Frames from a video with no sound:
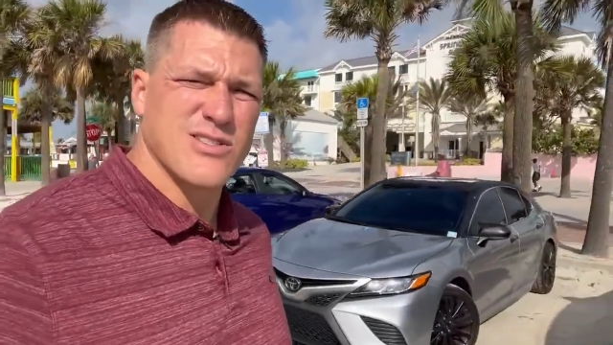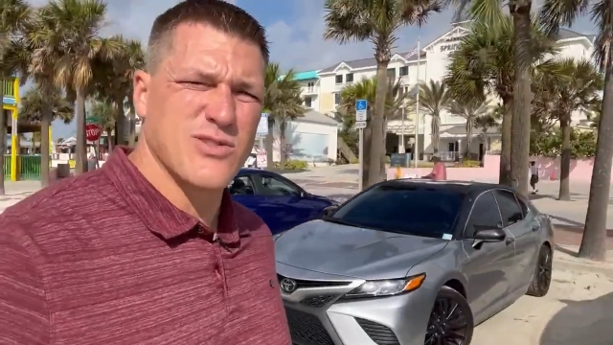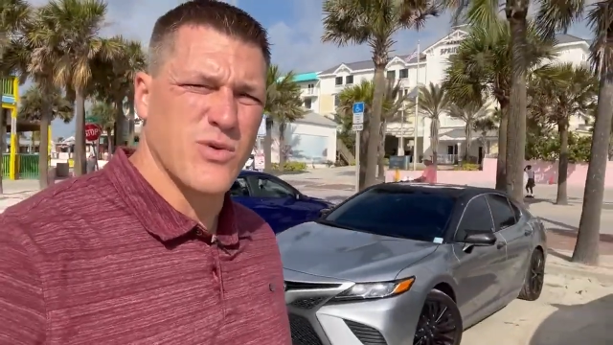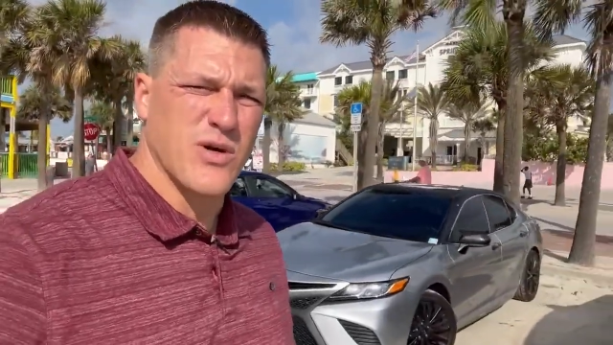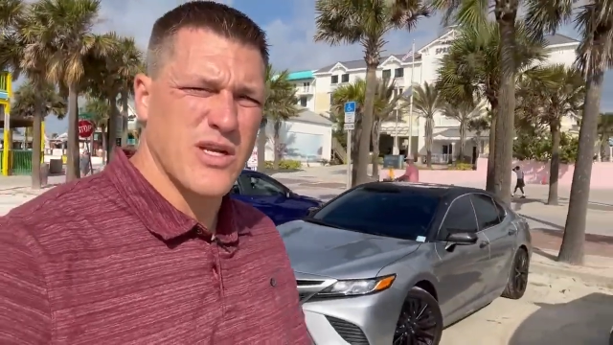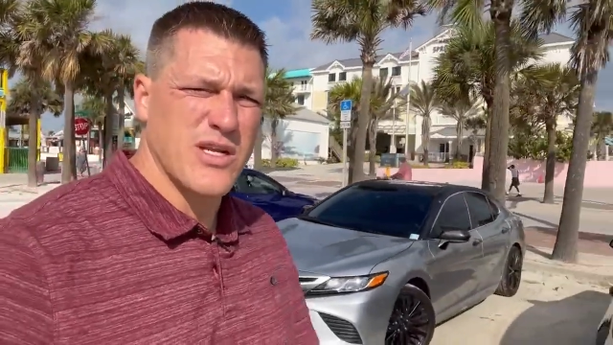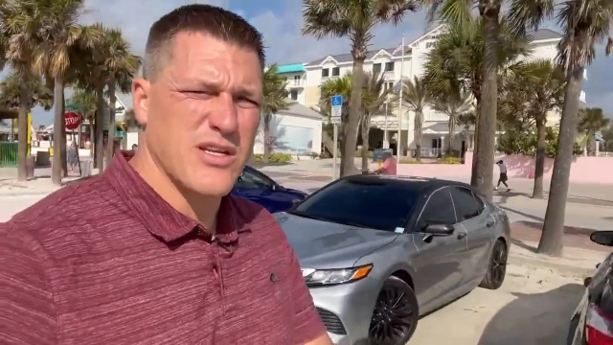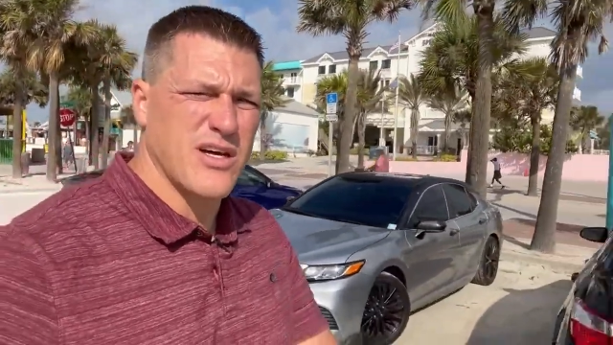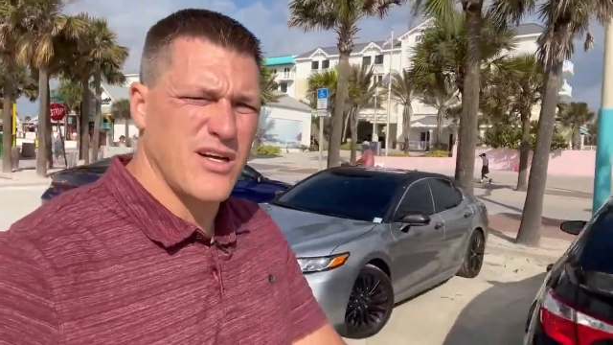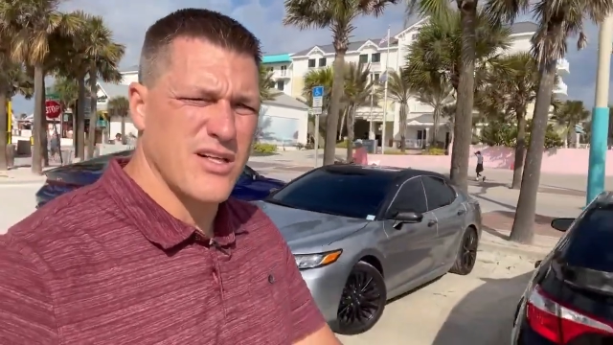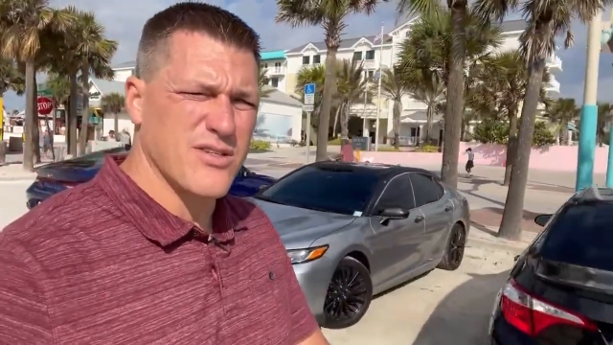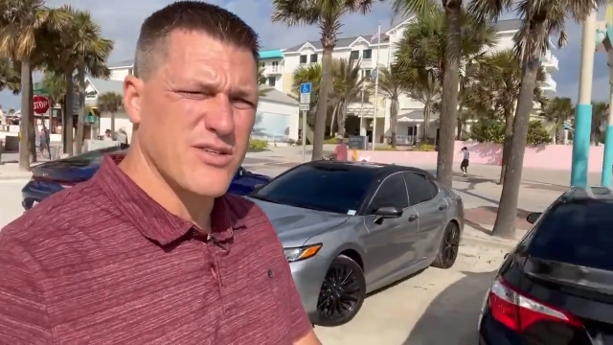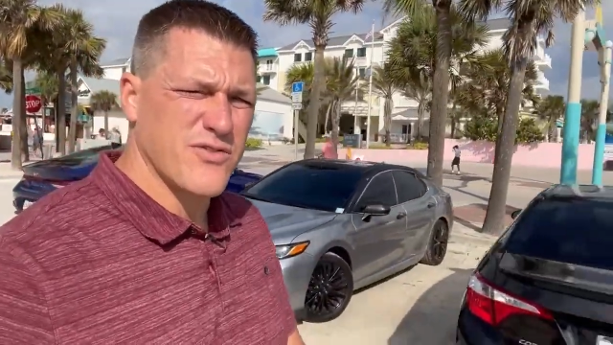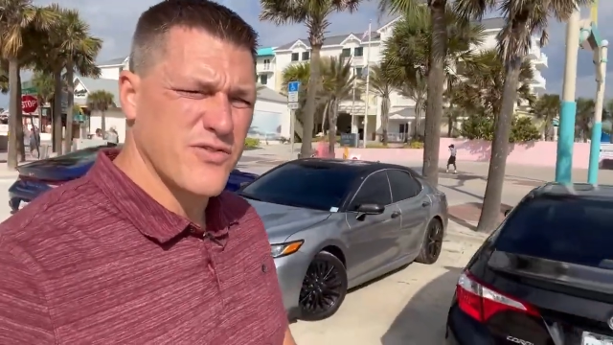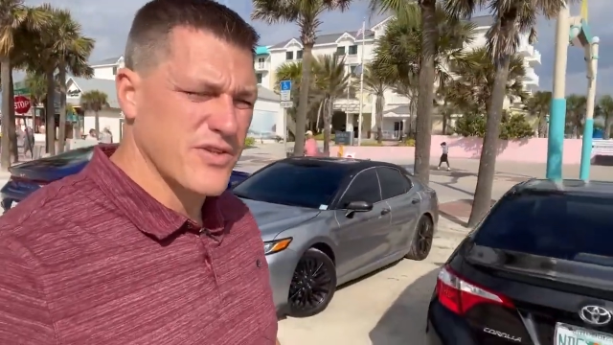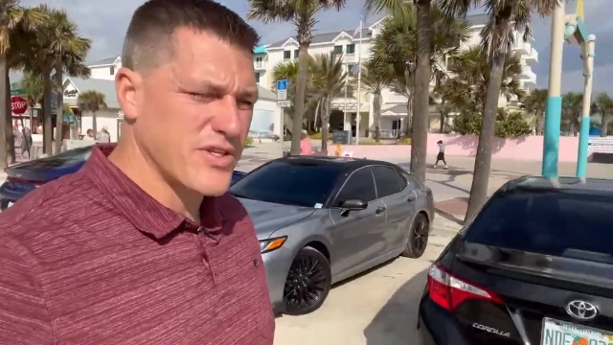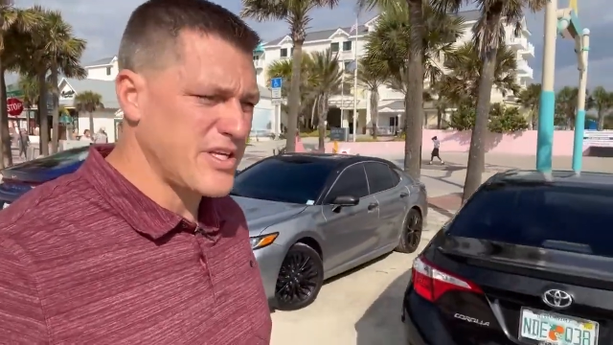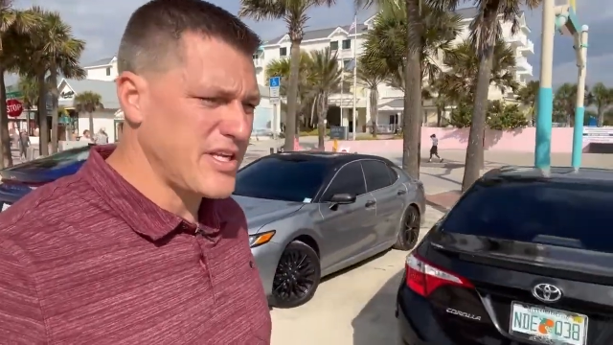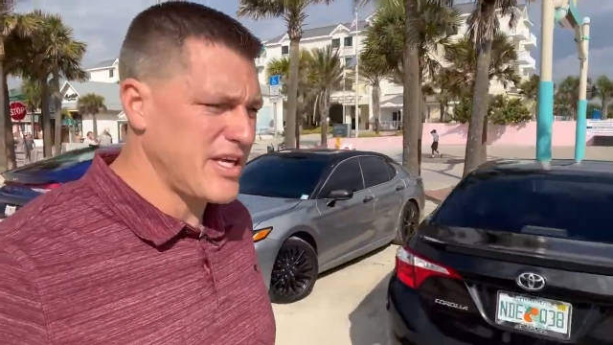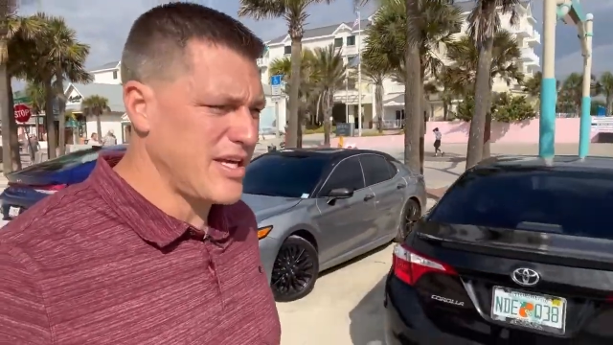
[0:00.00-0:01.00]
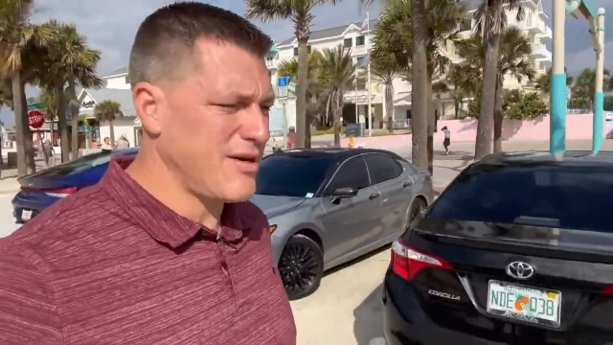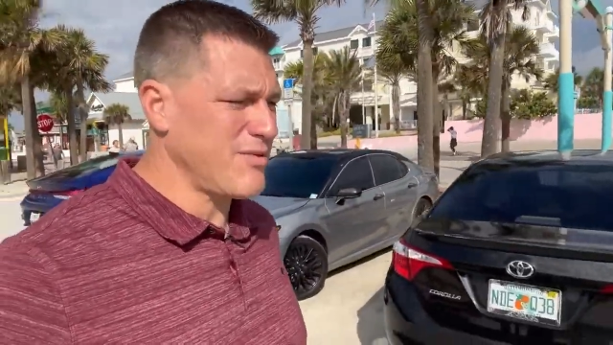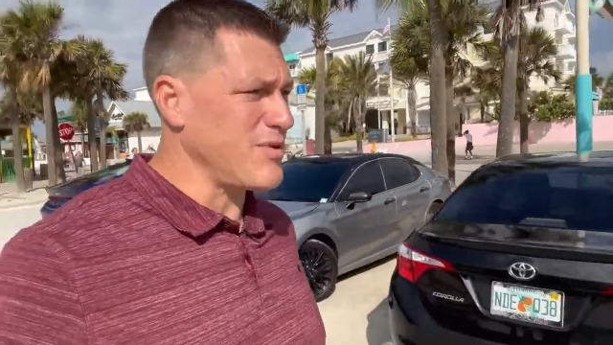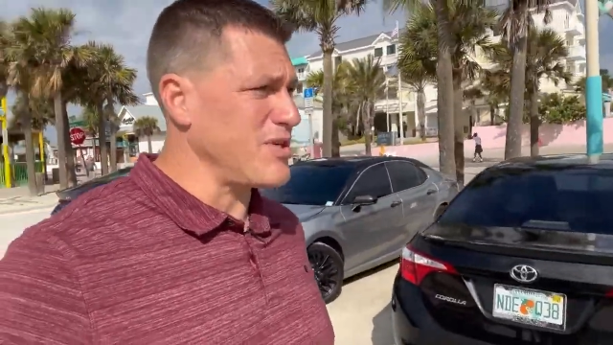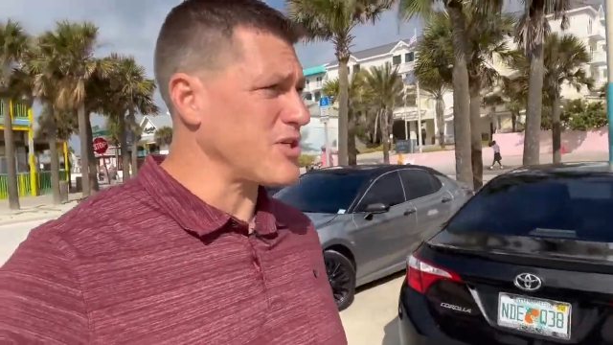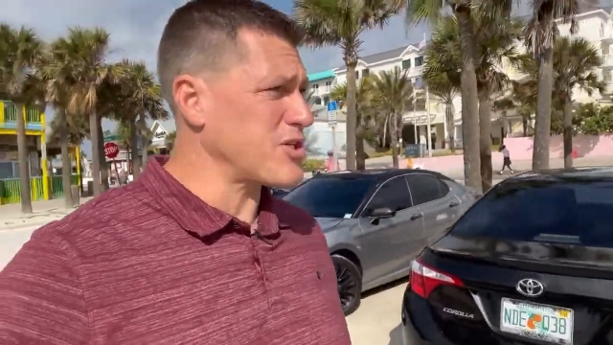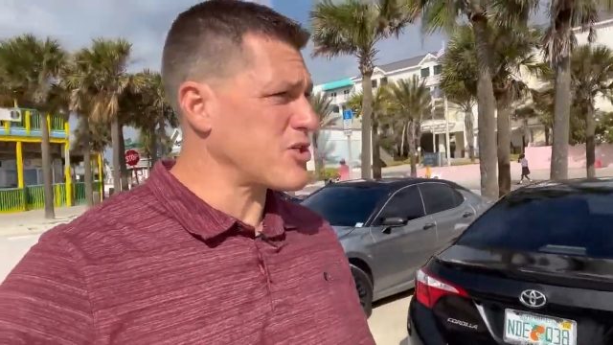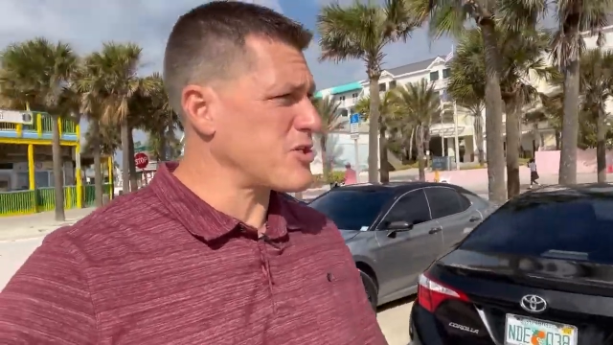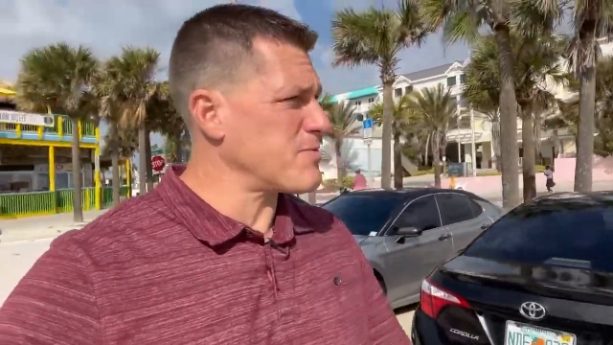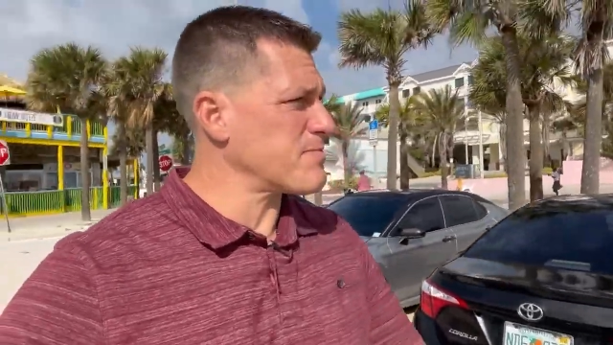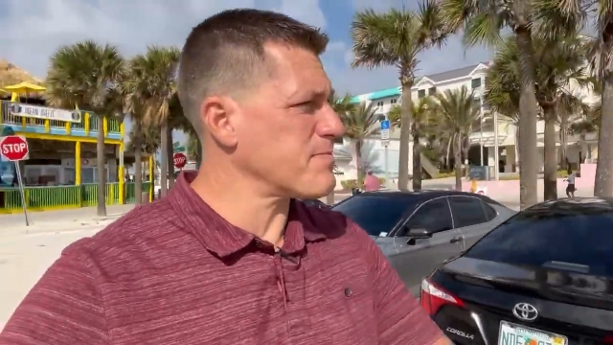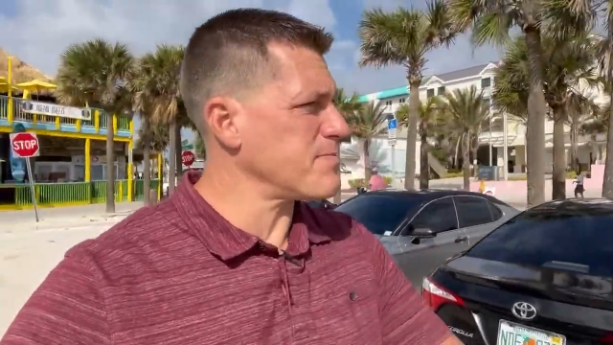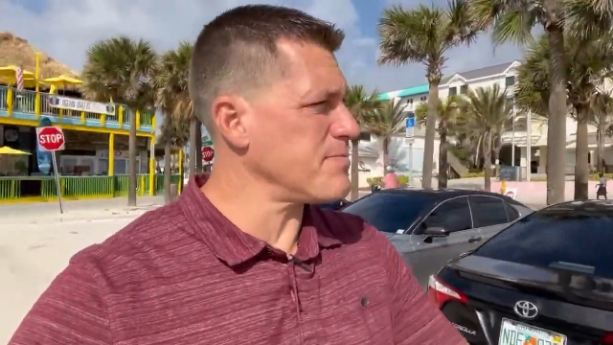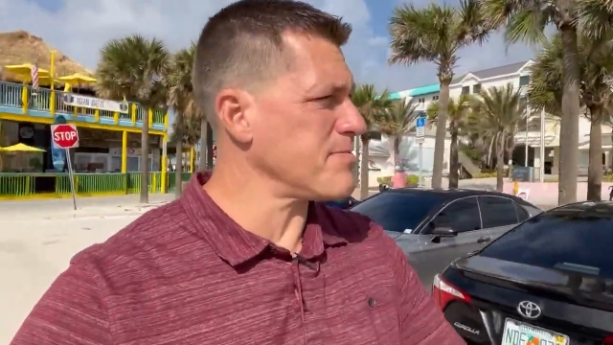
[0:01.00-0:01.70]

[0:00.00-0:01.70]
$20 for the day, which